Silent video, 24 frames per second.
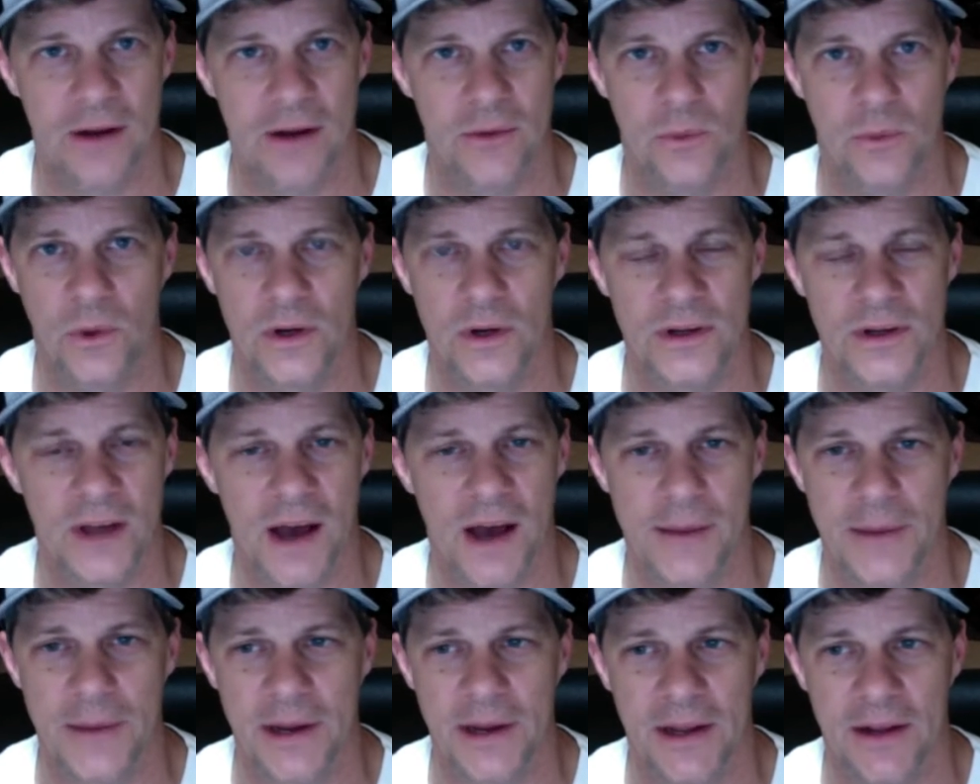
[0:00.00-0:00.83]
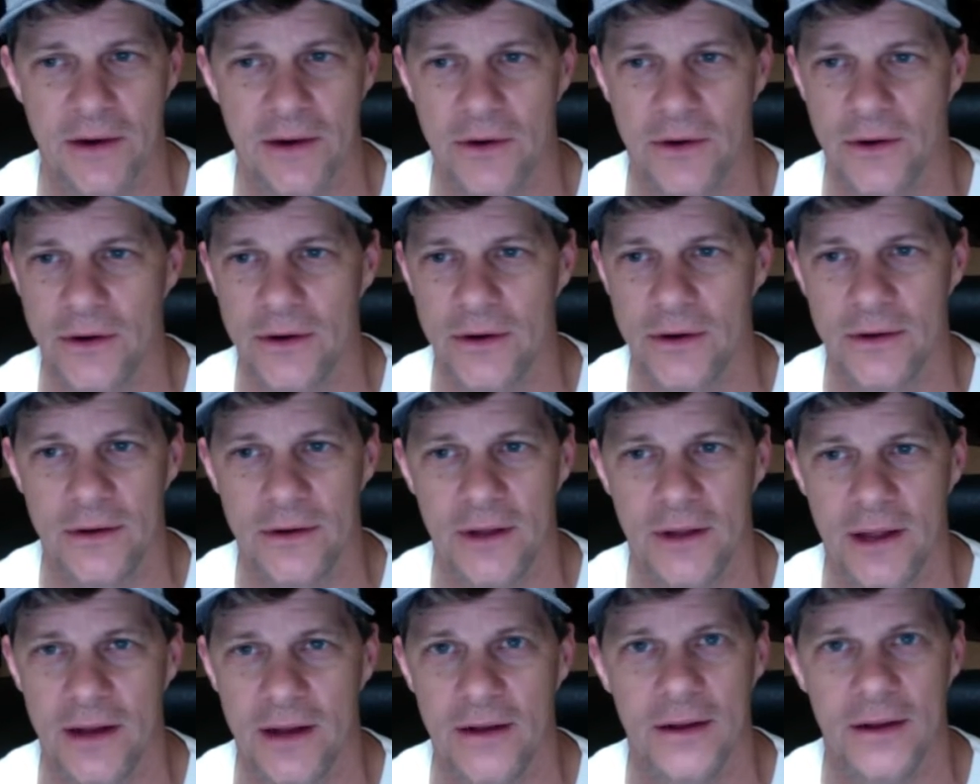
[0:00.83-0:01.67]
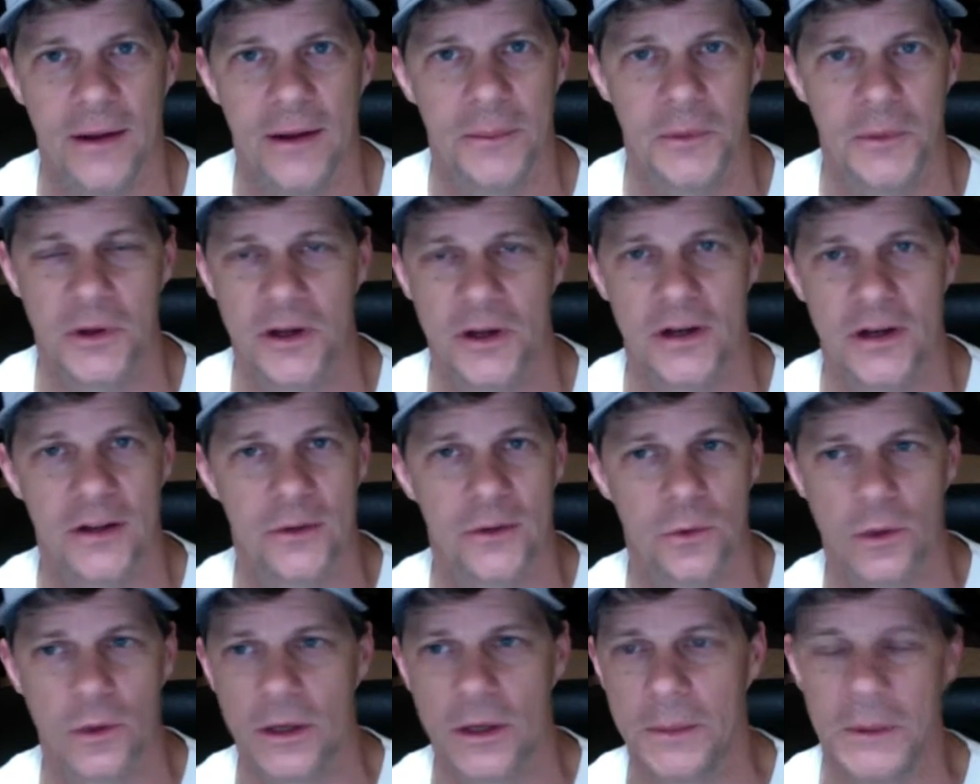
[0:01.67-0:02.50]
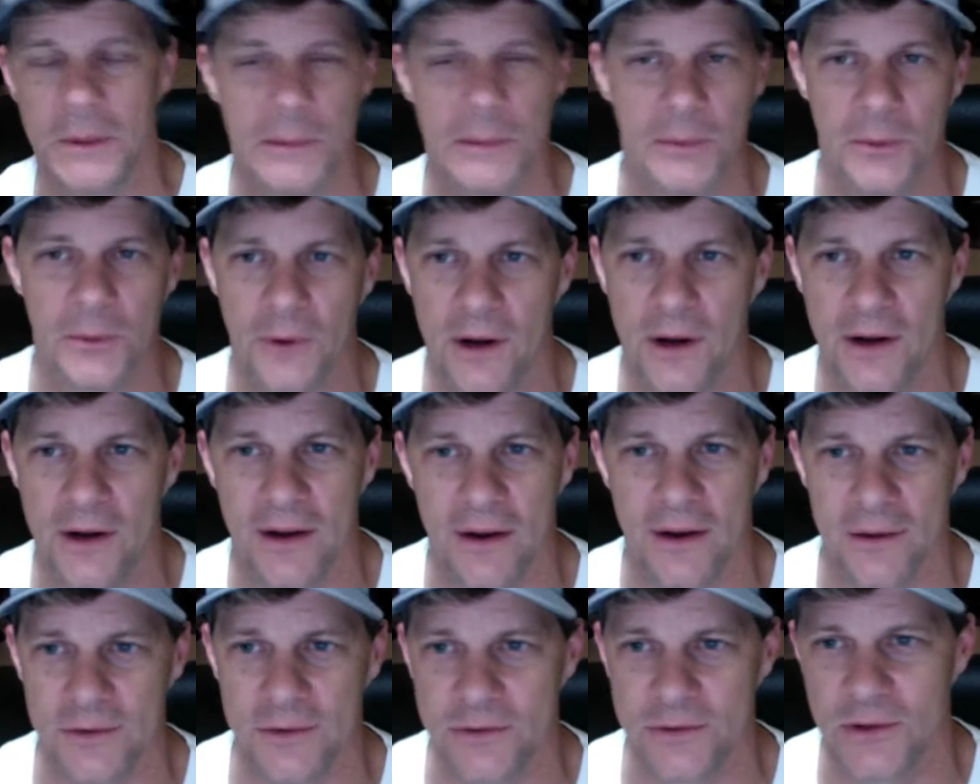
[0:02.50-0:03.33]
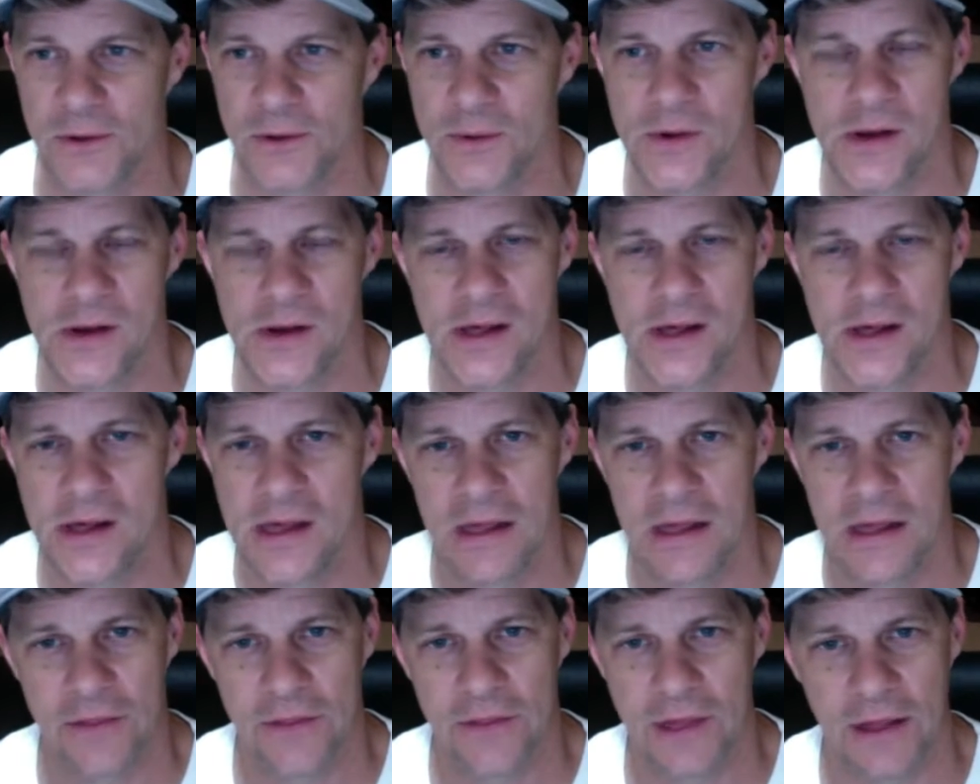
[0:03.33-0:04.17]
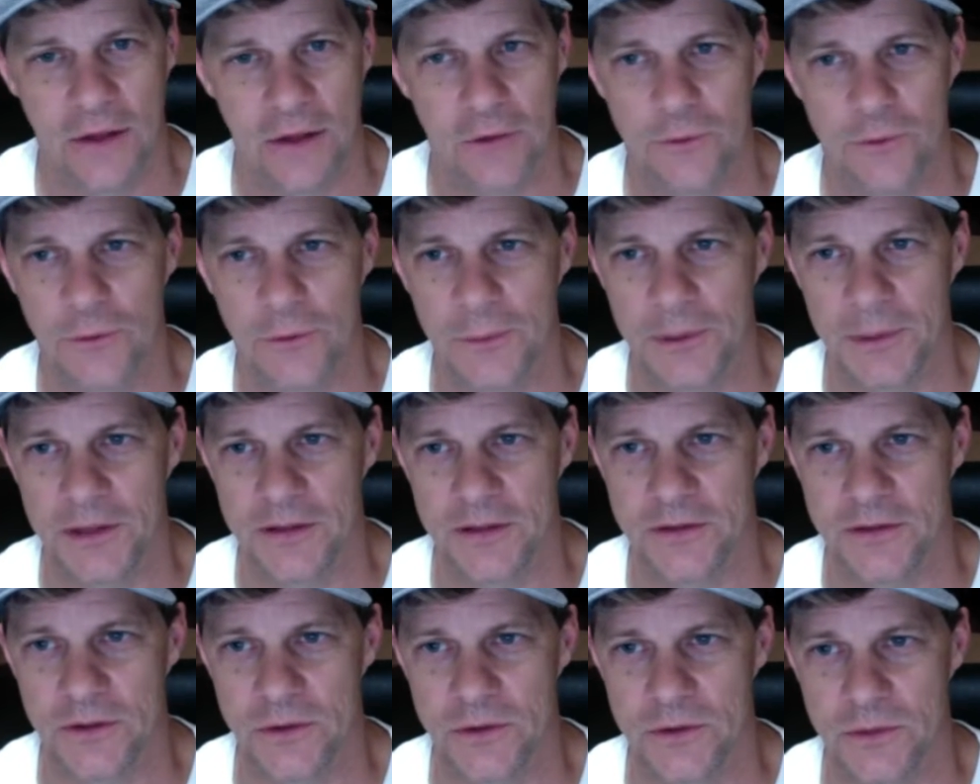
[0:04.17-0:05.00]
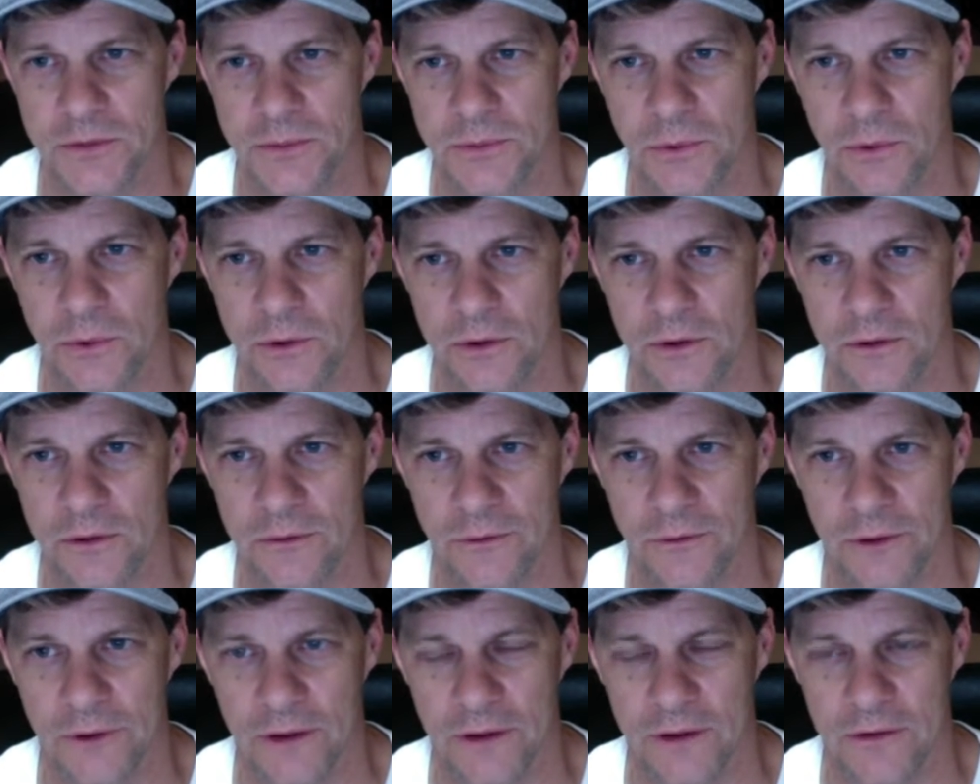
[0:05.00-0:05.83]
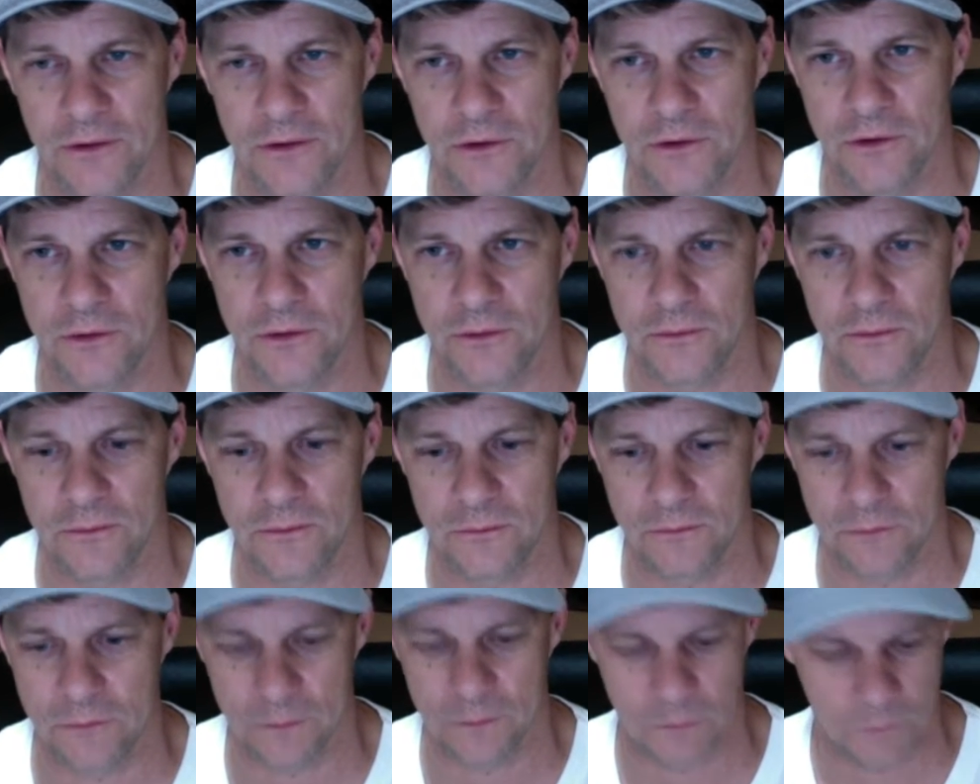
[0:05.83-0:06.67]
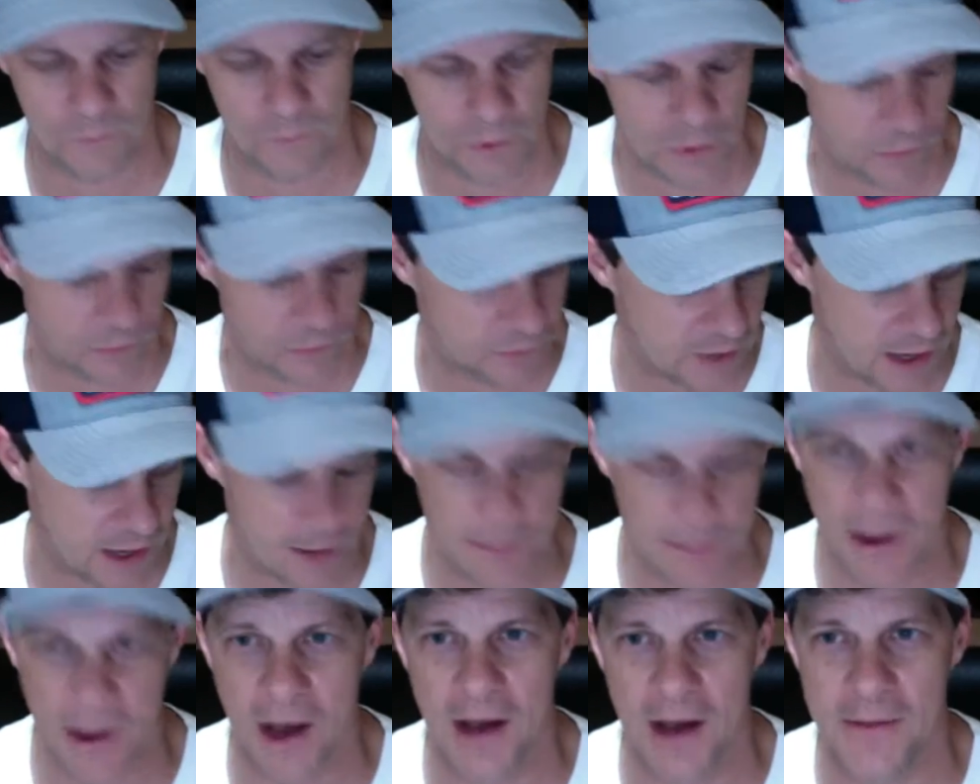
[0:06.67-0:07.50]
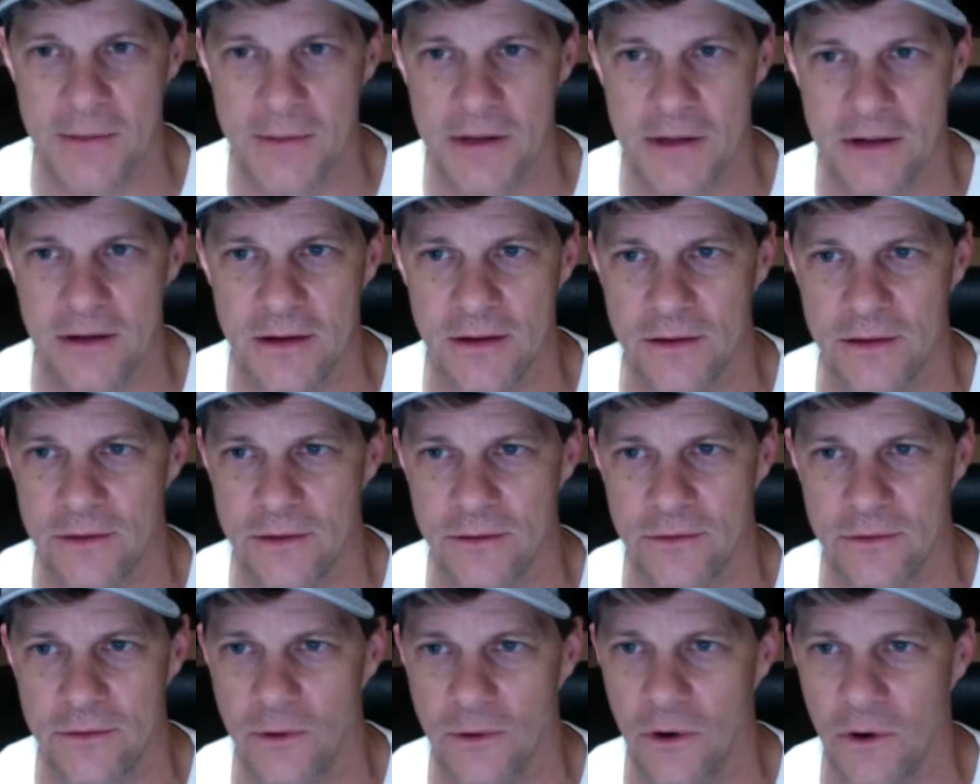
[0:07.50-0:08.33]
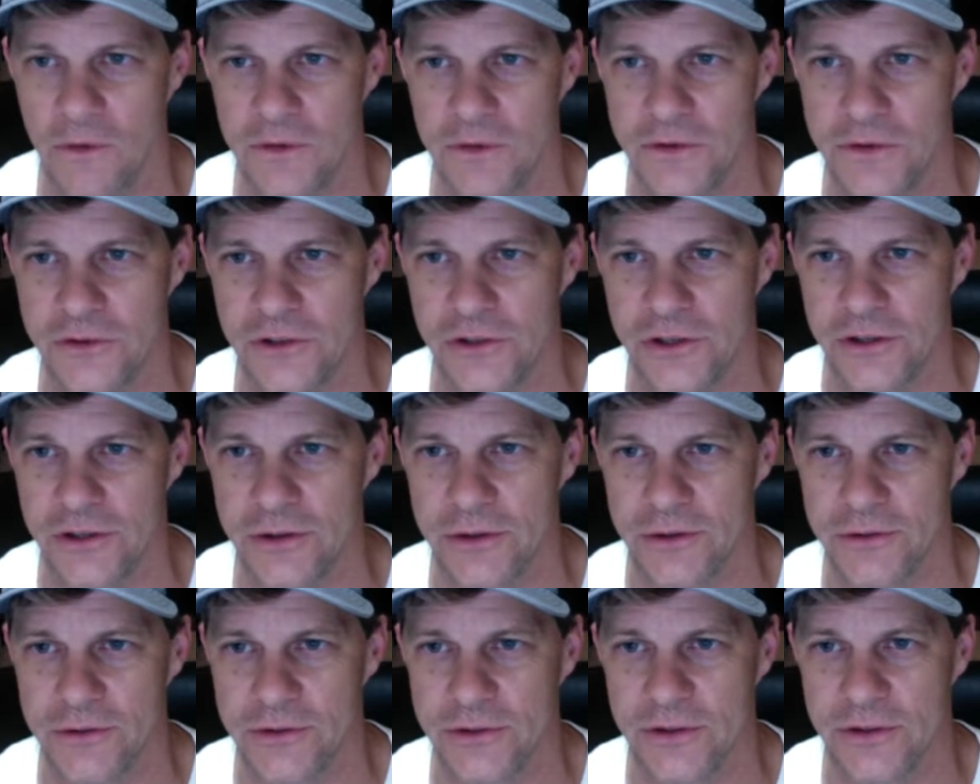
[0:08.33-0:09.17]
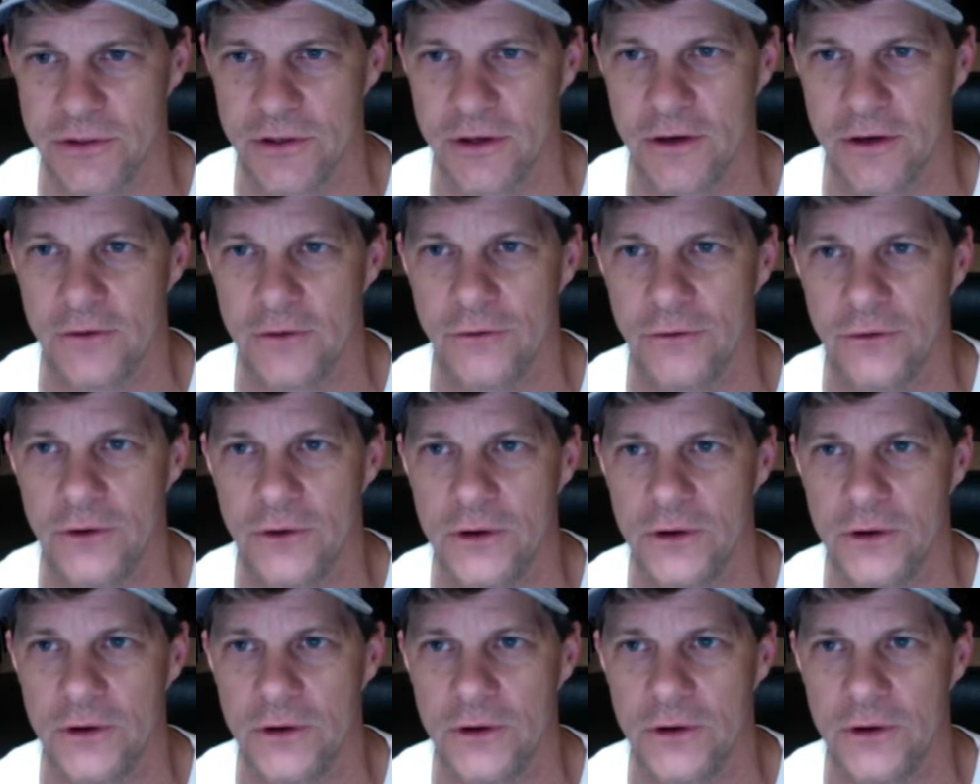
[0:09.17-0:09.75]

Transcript: One time I get on, and I'm looking at 20 people right now. So, thank you for being so supportive and just you know standing behind me through all these years of